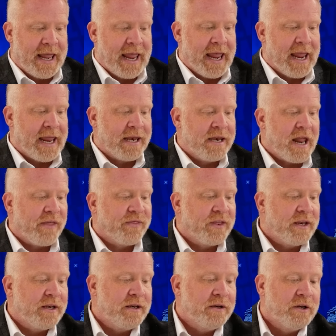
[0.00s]
And
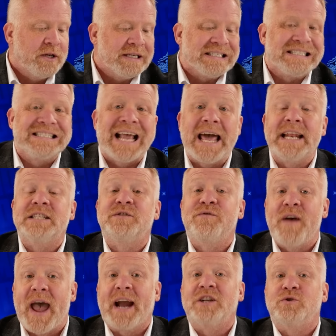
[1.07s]
nothing
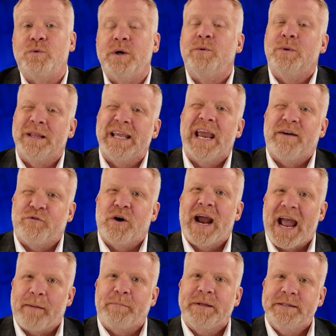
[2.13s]
satisfactory really ever
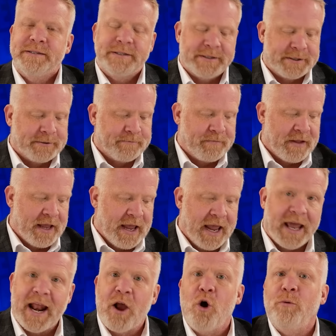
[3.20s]
happens.
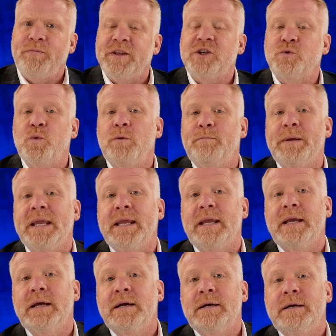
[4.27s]
And I hope this will
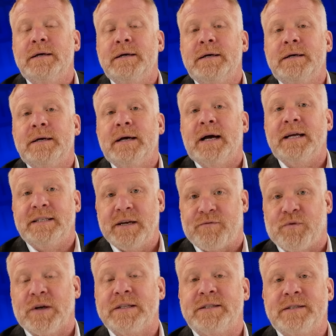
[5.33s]
be a
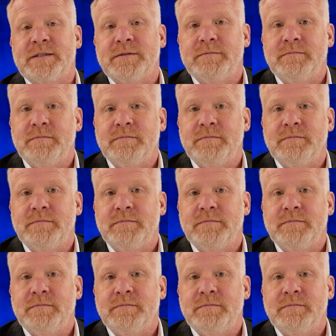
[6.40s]
difference.